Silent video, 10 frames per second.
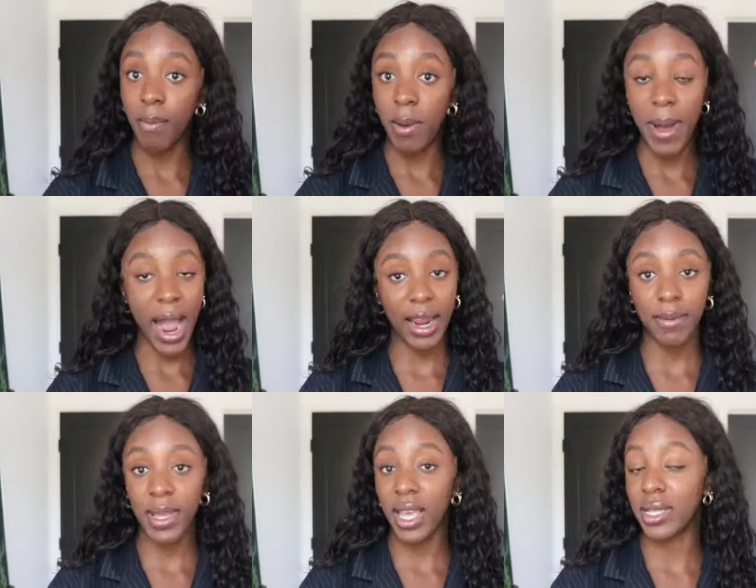But
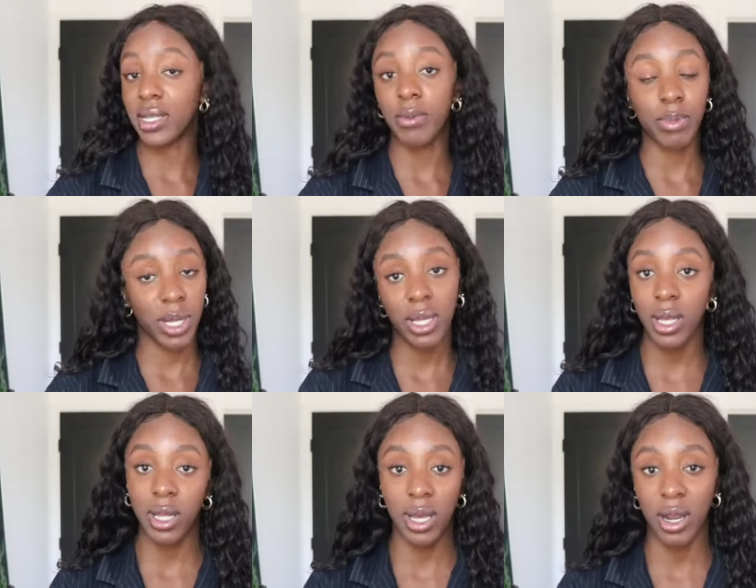behind me, it's
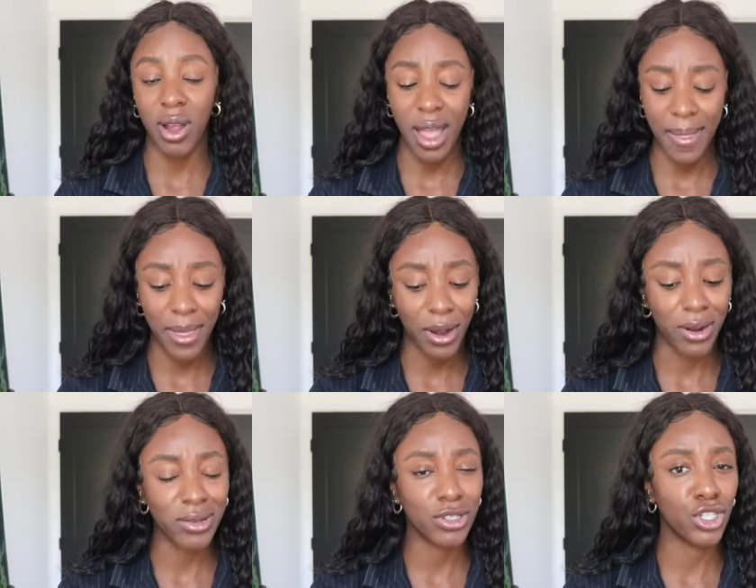completely clear and
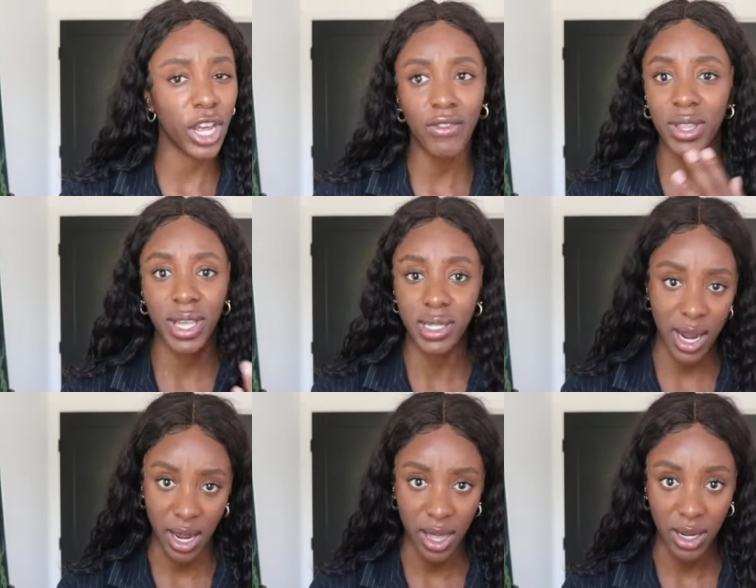there generally isn't
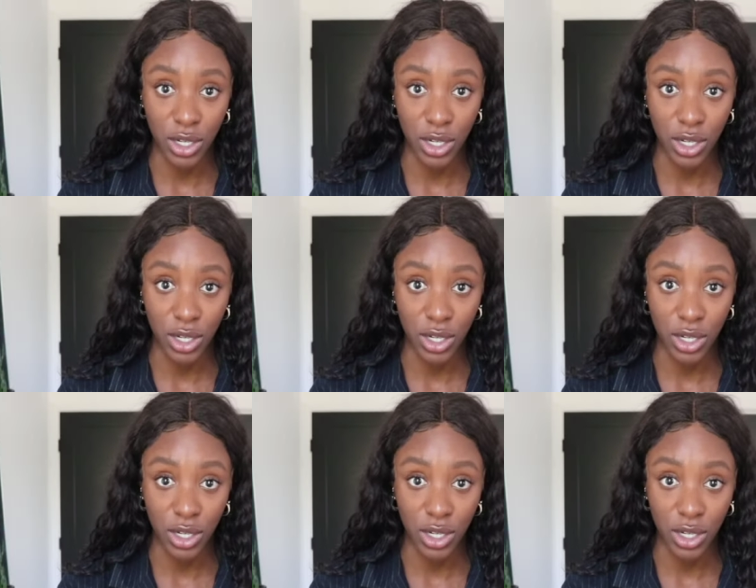anything